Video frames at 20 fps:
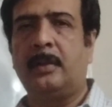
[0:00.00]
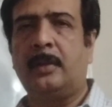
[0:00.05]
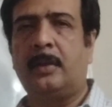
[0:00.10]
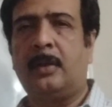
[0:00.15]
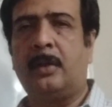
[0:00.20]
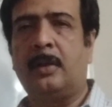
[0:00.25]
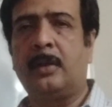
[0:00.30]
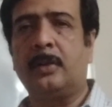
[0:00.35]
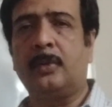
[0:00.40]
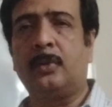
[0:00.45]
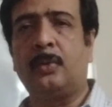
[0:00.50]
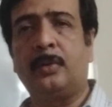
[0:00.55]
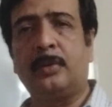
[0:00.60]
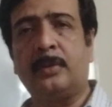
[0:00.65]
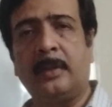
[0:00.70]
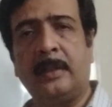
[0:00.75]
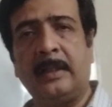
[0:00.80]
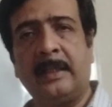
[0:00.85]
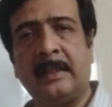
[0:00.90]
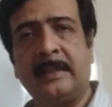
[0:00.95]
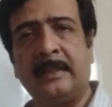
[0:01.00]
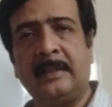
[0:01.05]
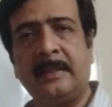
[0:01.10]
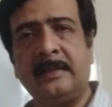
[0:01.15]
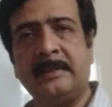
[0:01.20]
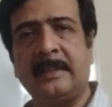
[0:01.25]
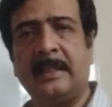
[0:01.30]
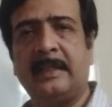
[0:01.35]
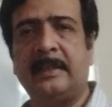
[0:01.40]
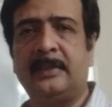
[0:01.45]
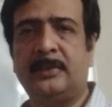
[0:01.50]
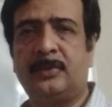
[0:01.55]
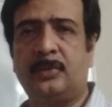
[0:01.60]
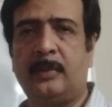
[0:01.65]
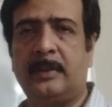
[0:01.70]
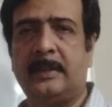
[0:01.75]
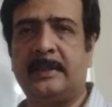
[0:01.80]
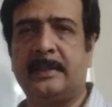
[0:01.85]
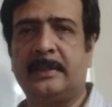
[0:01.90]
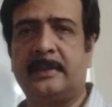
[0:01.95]
or good conductors and
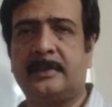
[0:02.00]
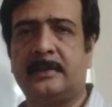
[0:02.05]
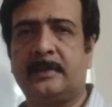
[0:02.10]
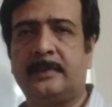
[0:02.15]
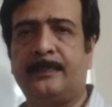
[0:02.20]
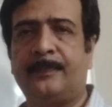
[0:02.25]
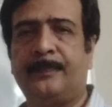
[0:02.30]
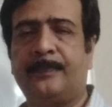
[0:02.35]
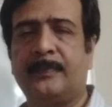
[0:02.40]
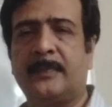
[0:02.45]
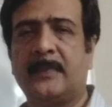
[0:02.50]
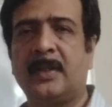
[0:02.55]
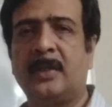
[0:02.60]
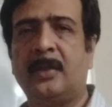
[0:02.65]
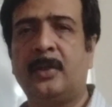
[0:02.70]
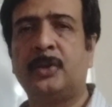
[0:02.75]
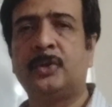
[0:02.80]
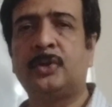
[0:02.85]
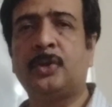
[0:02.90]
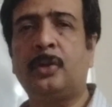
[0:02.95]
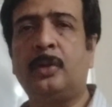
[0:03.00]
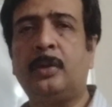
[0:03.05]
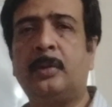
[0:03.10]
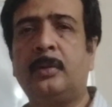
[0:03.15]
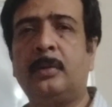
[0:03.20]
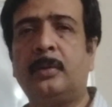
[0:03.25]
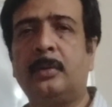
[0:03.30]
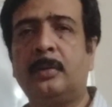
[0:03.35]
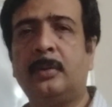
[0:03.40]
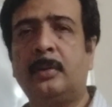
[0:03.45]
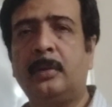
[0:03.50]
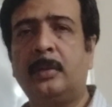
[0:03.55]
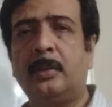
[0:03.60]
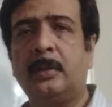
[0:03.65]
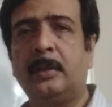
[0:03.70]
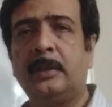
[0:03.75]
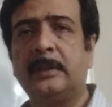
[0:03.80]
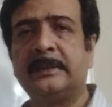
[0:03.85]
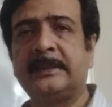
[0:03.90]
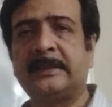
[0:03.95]
insulators. So,
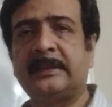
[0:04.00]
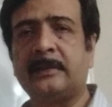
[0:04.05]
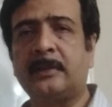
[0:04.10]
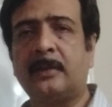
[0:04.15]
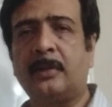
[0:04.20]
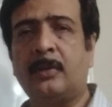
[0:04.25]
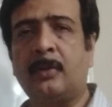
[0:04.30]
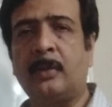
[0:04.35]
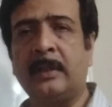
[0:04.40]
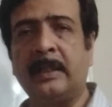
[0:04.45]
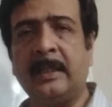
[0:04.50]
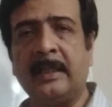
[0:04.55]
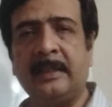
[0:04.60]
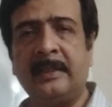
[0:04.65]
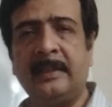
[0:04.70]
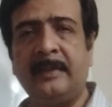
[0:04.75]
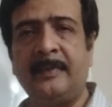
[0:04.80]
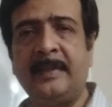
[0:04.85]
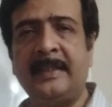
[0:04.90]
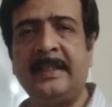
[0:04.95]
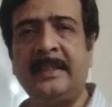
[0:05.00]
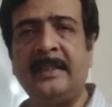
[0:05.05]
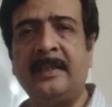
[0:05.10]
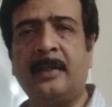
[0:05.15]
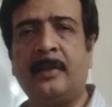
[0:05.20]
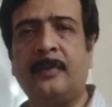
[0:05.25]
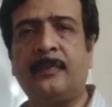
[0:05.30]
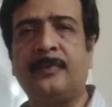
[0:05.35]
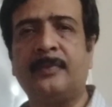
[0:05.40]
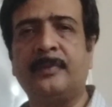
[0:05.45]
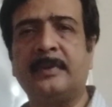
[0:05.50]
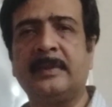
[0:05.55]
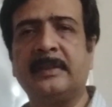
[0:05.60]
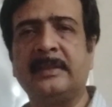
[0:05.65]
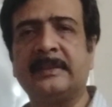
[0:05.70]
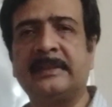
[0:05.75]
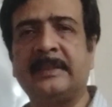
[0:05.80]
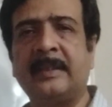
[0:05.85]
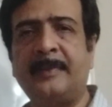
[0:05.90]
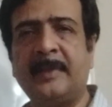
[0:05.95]
conductivity of
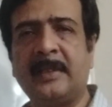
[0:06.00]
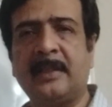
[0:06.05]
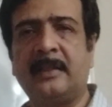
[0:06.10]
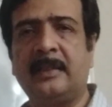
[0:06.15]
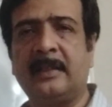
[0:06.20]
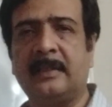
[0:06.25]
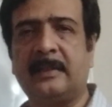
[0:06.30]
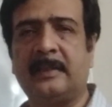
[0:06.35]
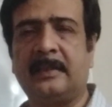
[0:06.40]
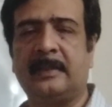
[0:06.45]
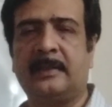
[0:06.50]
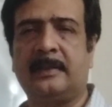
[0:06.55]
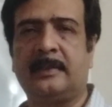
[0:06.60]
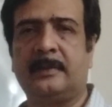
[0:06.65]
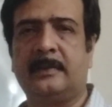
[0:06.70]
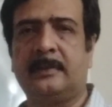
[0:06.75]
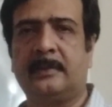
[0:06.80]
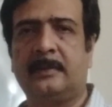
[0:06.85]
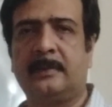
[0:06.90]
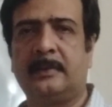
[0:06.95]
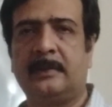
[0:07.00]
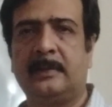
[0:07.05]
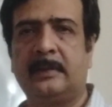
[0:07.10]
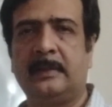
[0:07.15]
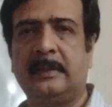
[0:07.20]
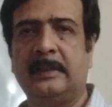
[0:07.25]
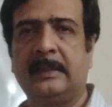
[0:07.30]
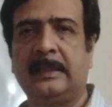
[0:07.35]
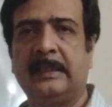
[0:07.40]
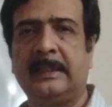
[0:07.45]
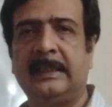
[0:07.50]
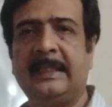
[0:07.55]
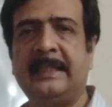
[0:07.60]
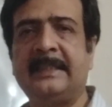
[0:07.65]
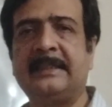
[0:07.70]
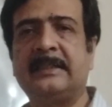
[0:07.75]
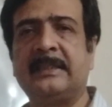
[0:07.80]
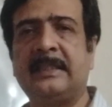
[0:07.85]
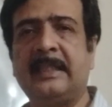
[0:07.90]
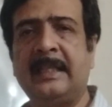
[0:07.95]
semiconductor
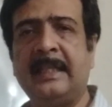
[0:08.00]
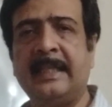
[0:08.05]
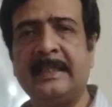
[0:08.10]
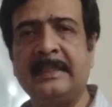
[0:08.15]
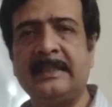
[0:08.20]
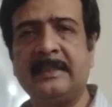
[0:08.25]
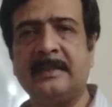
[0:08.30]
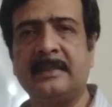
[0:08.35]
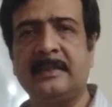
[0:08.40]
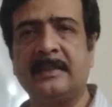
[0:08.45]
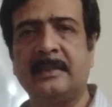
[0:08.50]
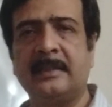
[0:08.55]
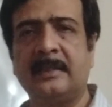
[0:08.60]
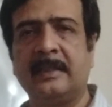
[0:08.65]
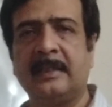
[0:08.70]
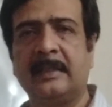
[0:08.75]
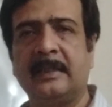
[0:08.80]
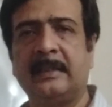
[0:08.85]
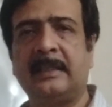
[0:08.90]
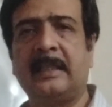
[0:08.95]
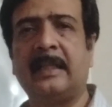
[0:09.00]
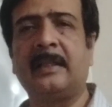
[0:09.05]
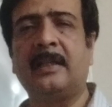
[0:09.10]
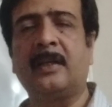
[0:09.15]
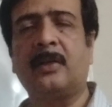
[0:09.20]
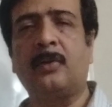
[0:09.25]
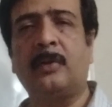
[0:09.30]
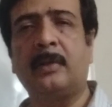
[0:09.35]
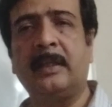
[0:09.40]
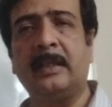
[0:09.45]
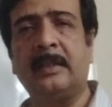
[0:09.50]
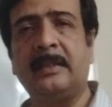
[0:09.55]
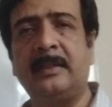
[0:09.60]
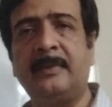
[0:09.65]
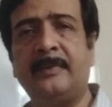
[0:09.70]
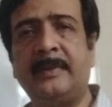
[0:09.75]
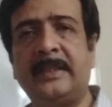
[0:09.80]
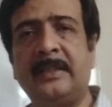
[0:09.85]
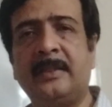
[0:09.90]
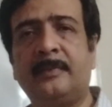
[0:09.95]
is less than the
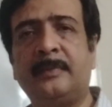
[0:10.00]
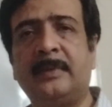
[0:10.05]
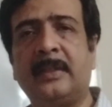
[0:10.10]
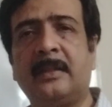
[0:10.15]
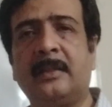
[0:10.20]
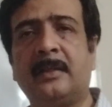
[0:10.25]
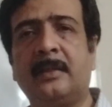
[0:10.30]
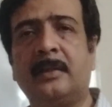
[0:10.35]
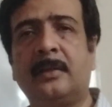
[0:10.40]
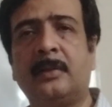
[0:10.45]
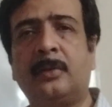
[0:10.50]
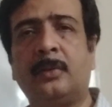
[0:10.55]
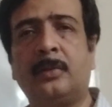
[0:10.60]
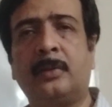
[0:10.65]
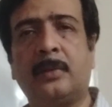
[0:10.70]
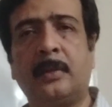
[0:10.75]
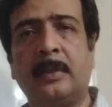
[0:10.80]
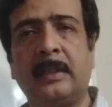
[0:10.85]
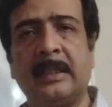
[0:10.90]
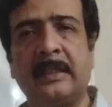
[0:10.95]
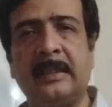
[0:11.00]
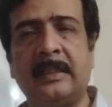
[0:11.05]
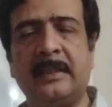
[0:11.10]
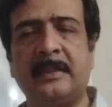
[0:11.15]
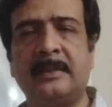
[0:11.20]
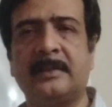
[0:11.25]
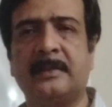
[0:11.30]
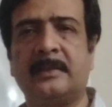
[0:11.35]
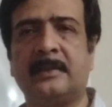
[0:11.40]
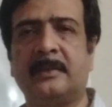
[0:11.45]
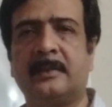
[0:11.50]
conductivity of the good conductors